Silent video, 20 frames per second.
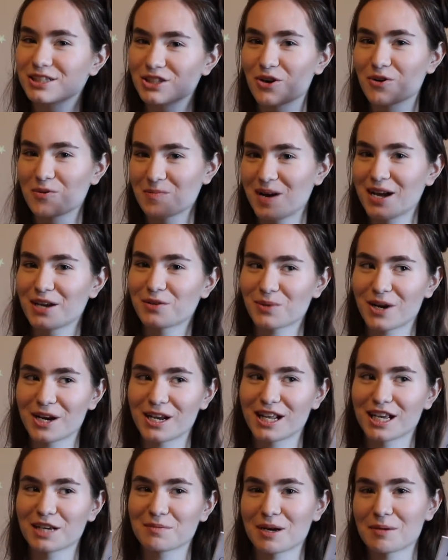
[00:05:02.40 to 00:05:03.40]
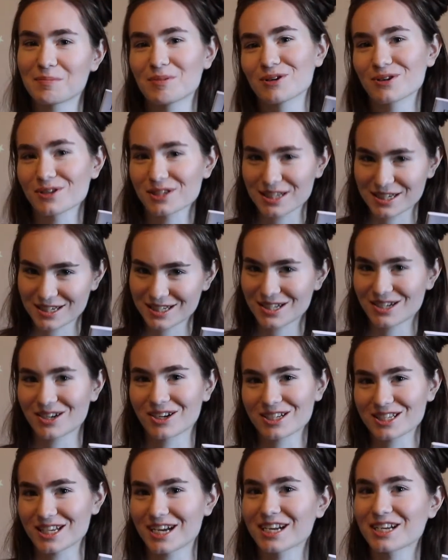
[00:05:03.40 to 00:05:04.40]
don't mind writing in my books as long
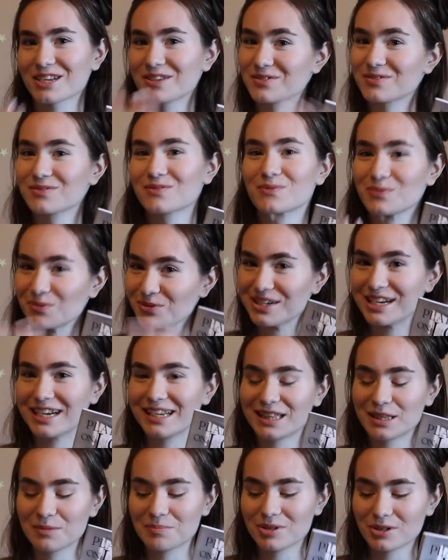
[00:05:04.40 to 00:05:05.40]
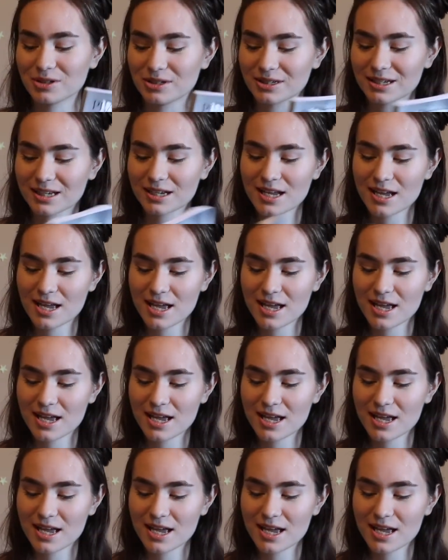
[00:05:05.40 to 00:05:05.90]
as I can read the book.